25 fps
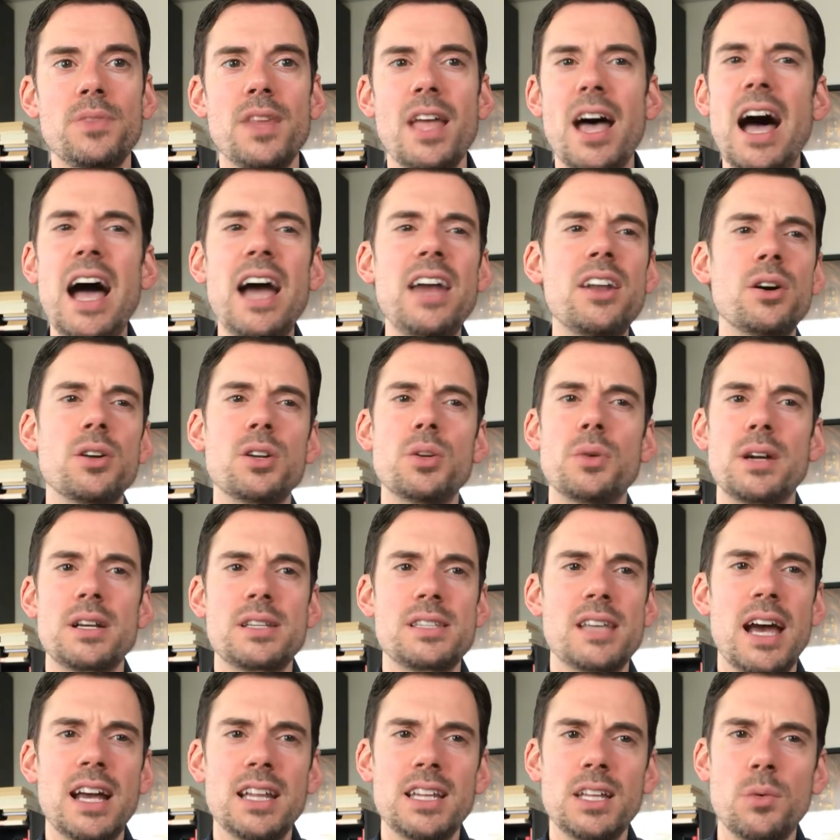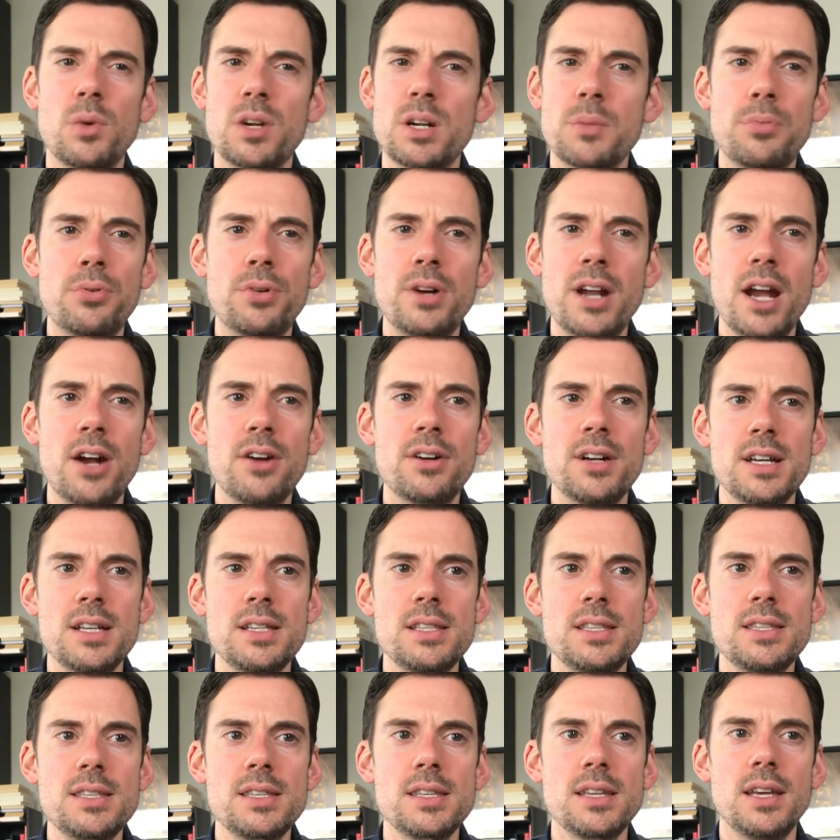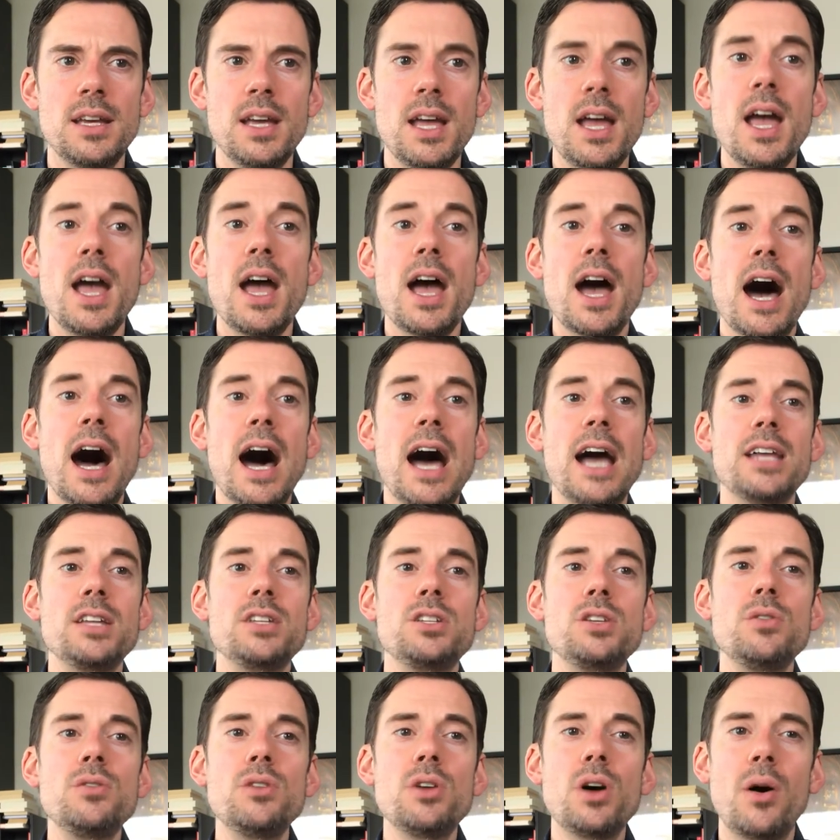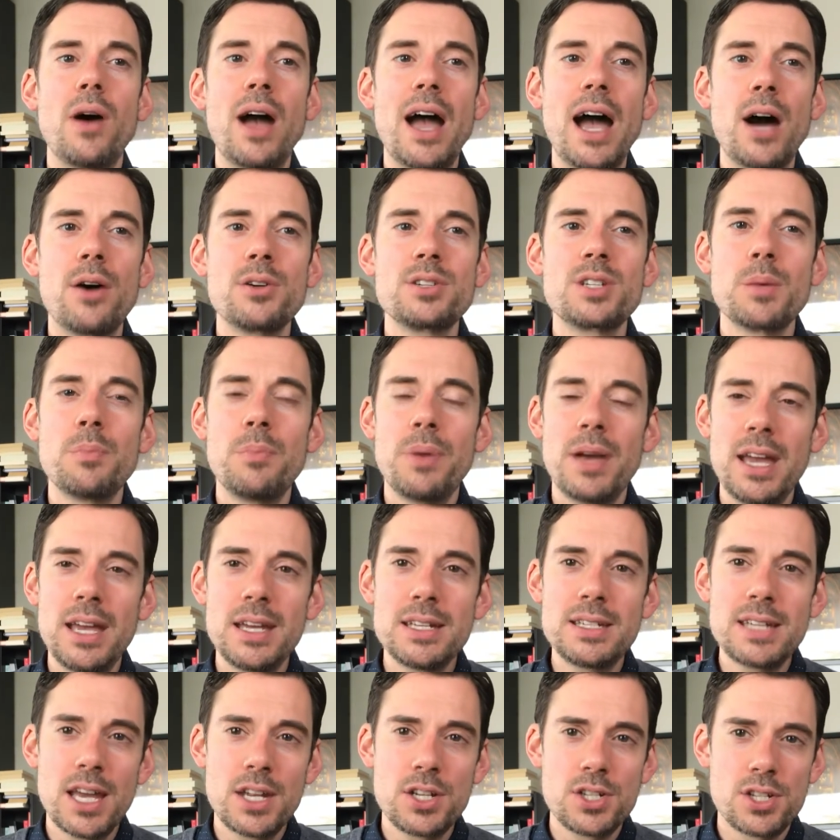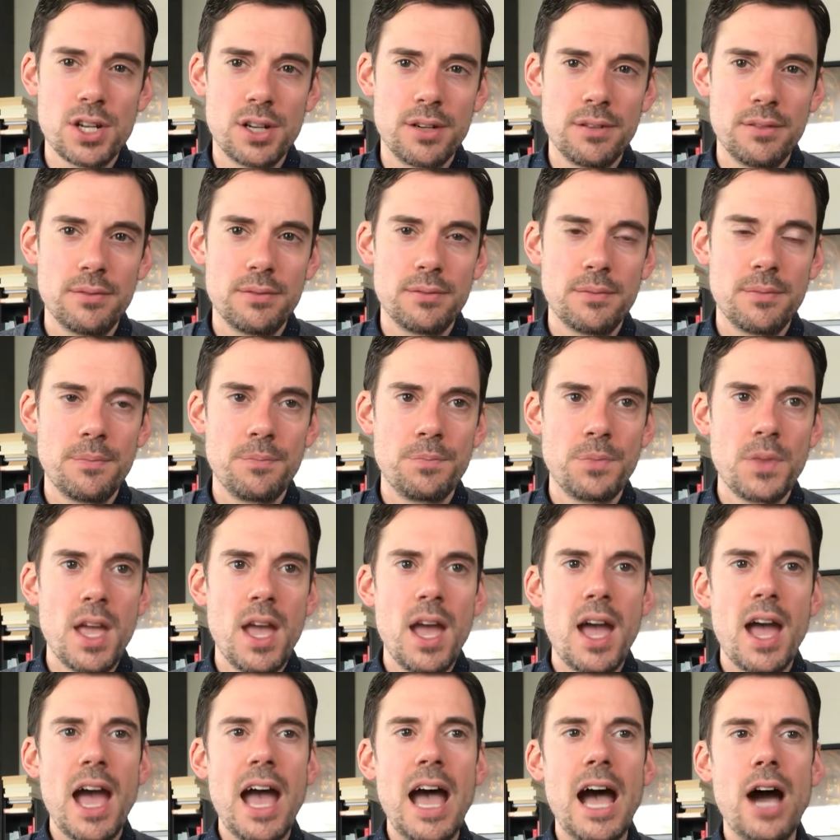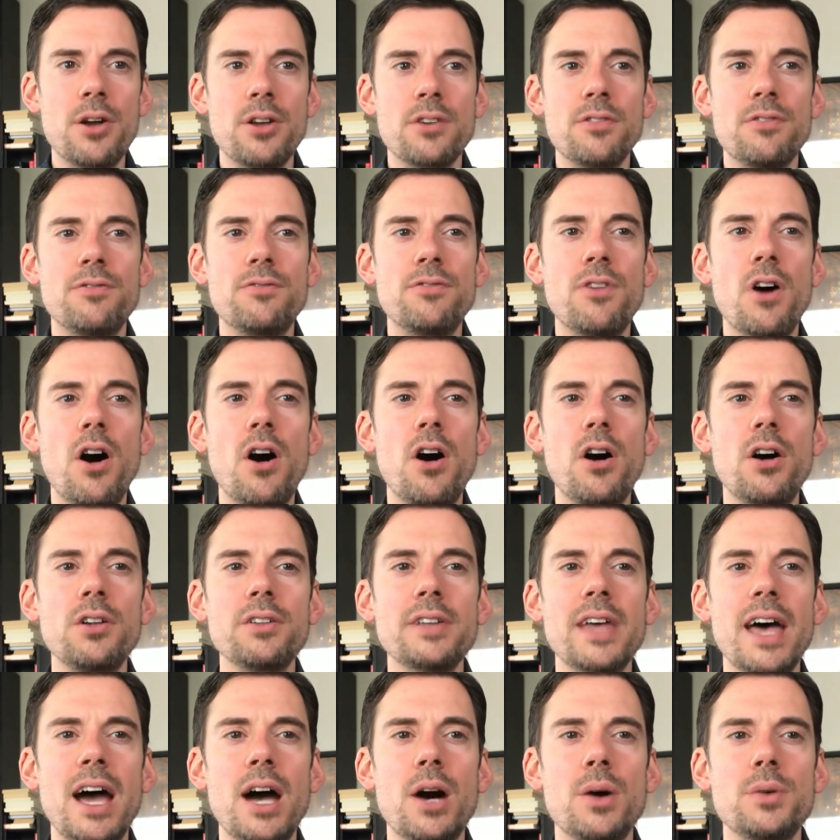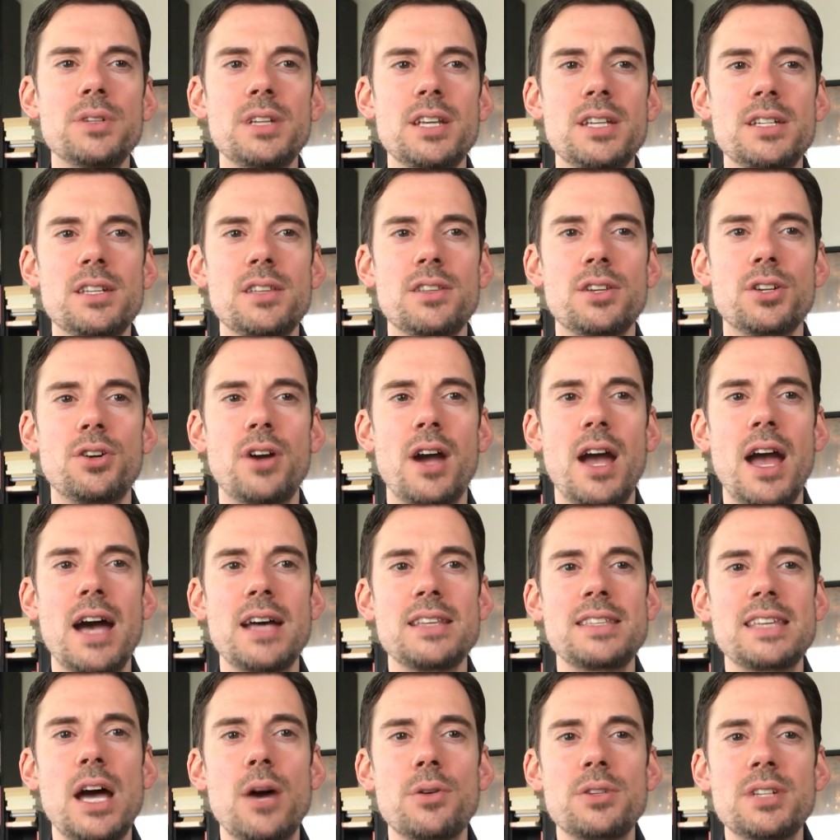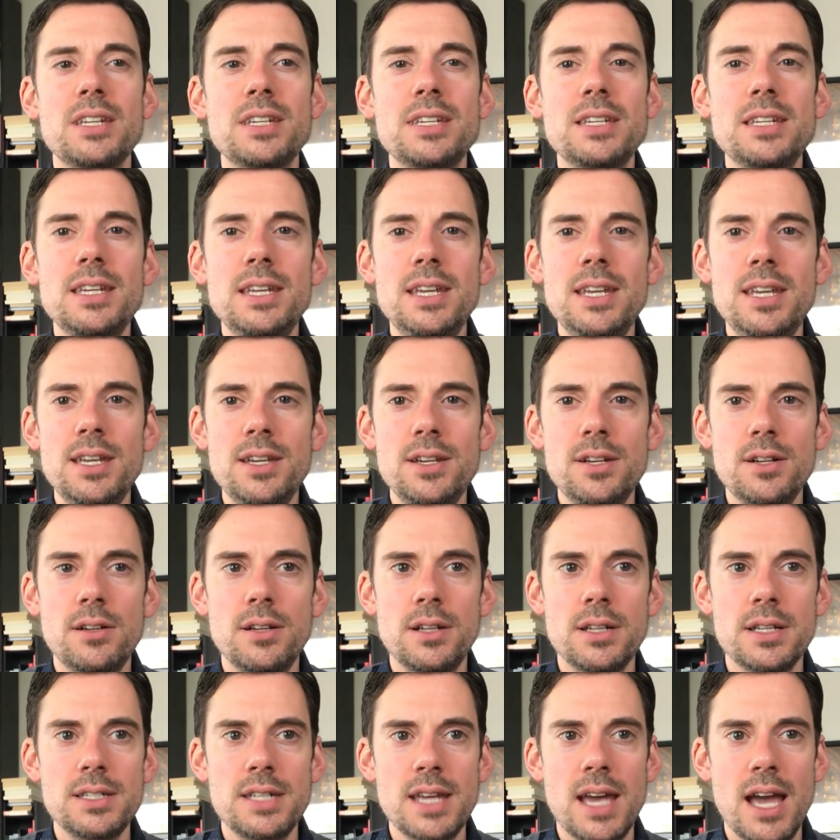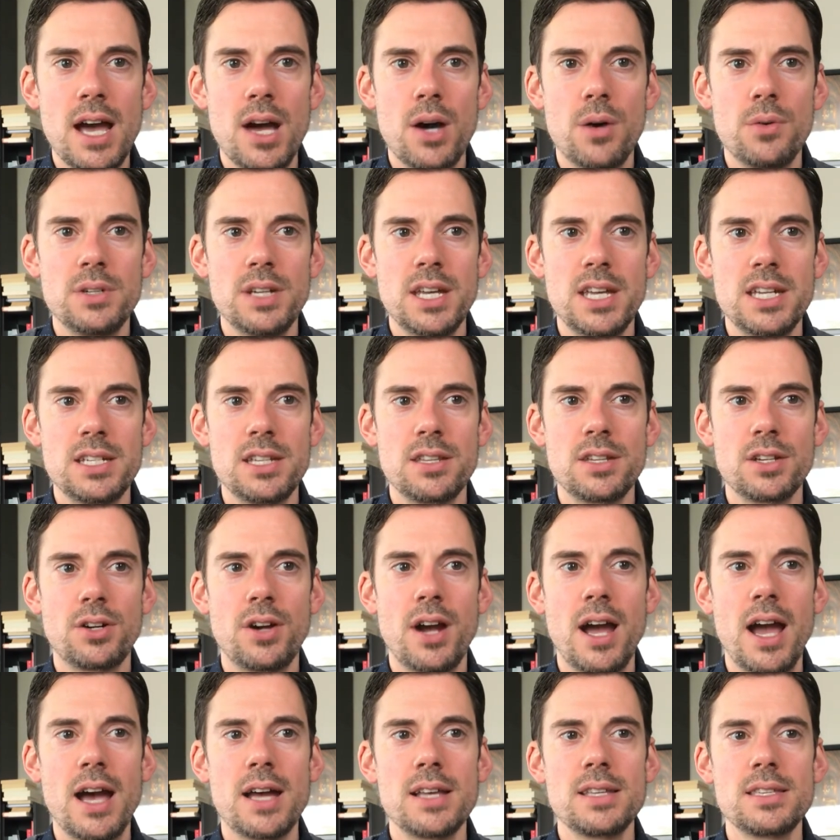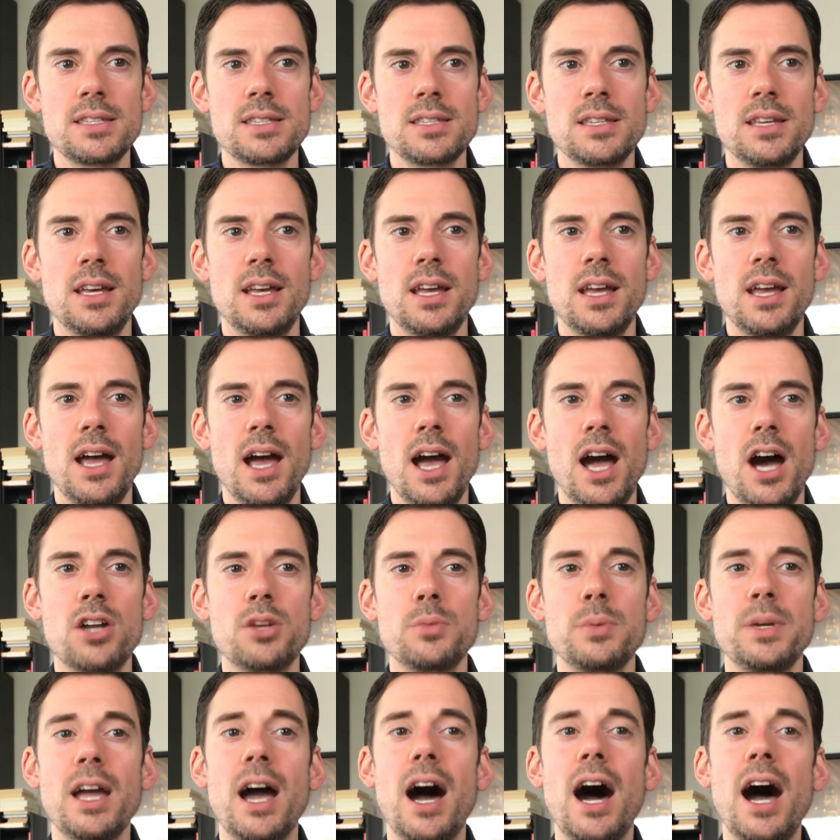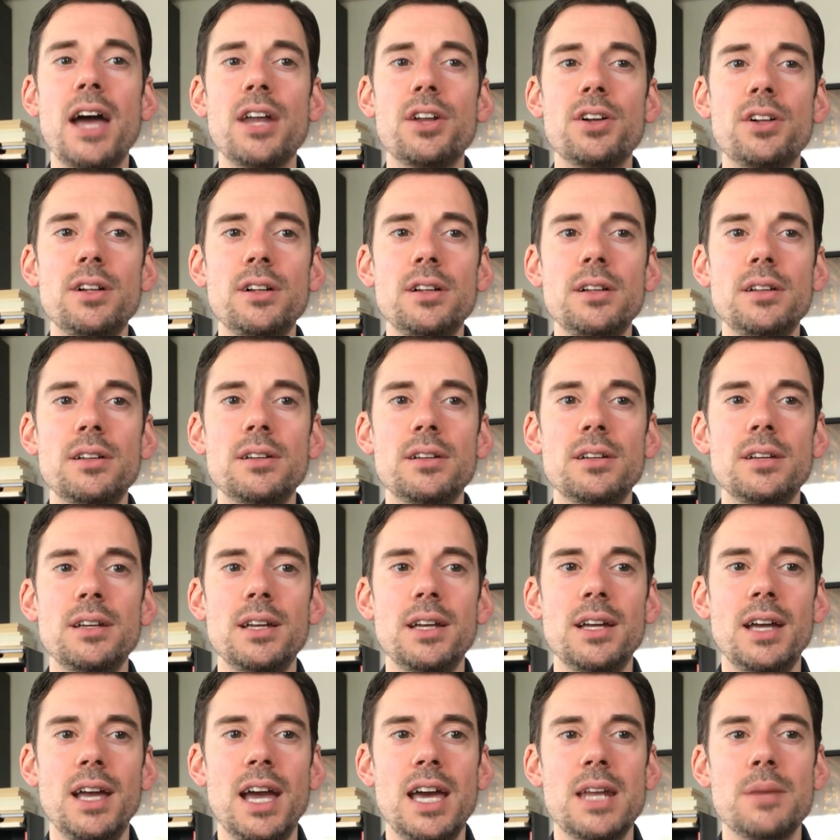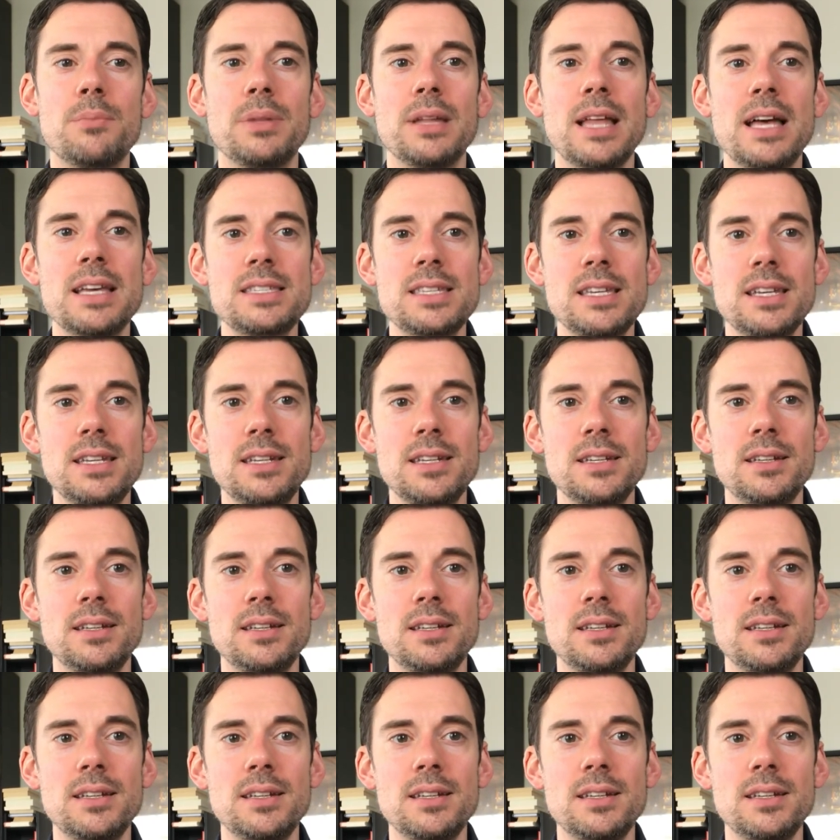I don't know exactly what a prayer is. I do know how to pay attention, how to fall down into the grass, how to kneel down into the grass, how to be idle and blessed,